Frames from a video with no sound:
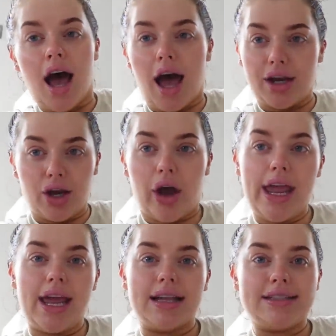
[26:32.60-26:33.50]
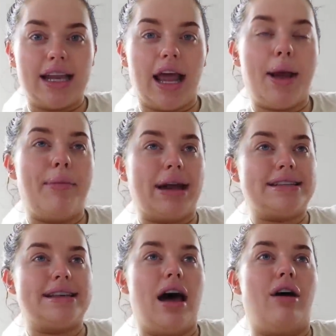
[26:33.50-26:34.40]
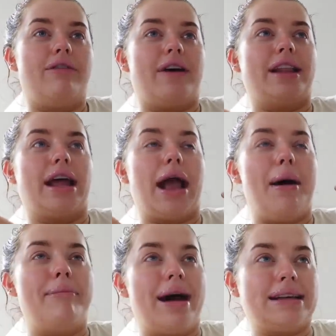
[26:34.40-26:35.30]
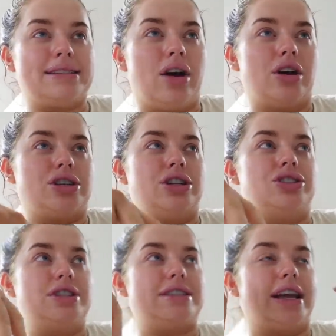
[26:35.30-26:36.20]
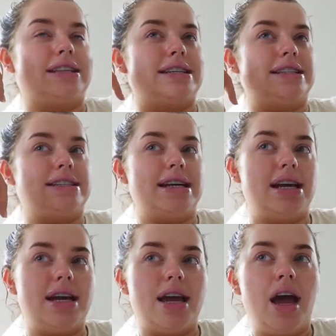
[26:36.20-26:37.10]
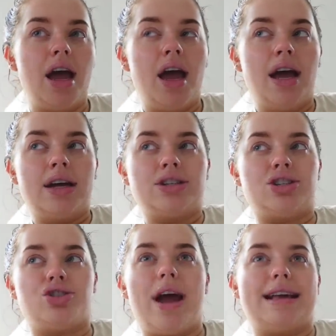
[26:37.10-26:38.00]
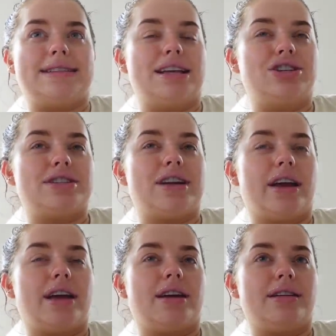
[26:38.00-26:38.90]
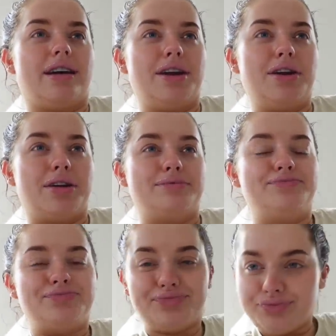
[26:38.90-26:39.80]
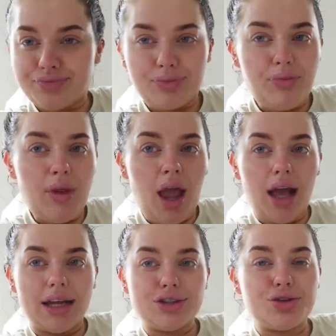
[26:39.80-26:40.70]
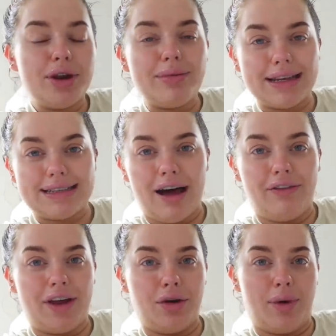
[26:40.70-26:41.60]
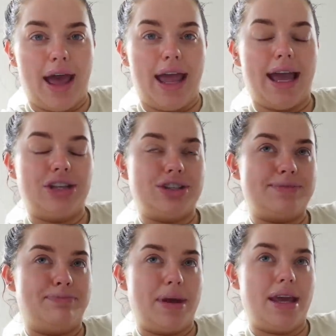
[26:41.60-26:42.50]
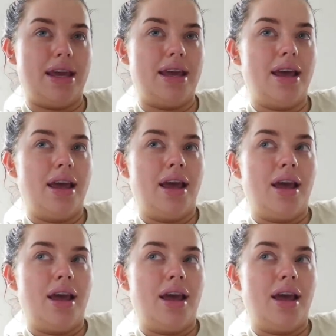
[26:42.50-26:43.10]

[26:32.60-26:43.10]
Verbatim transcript: a night to like myself and like a massage and just like to de stress and just like, I don't know, treat myself in a way and just be